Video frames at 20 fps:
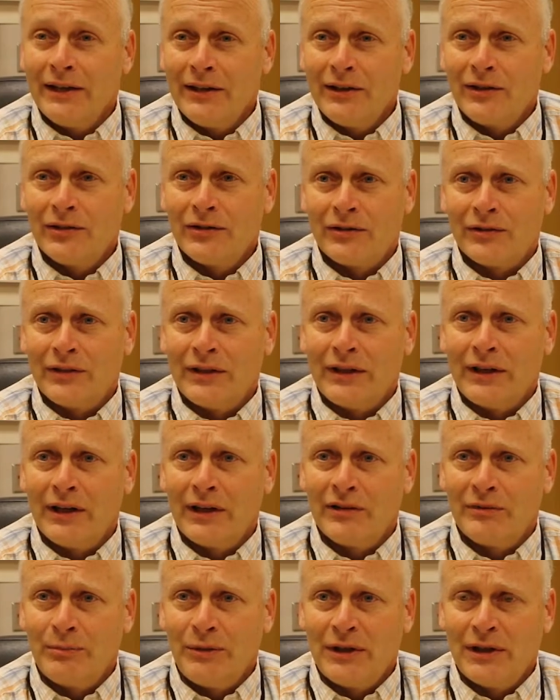
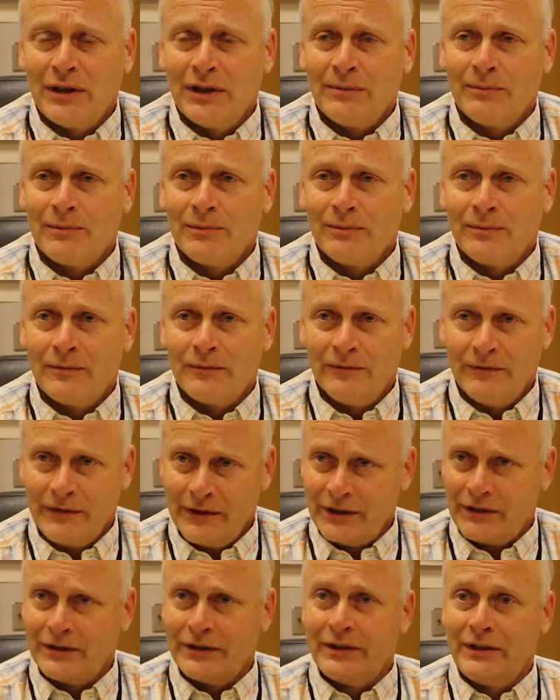industry has become
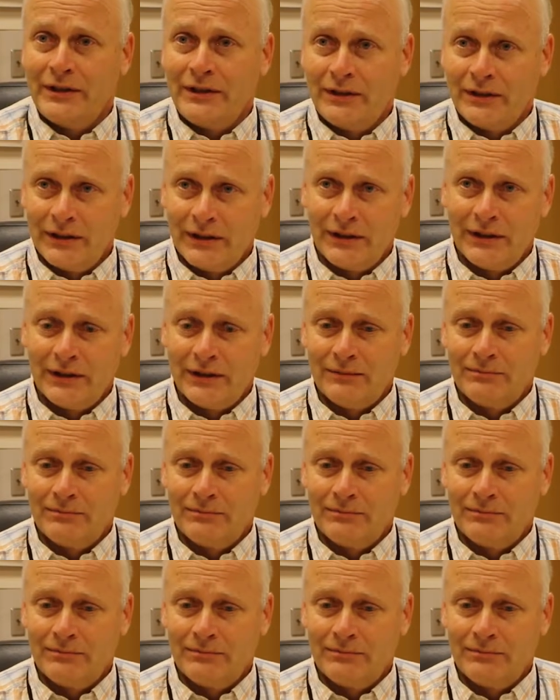very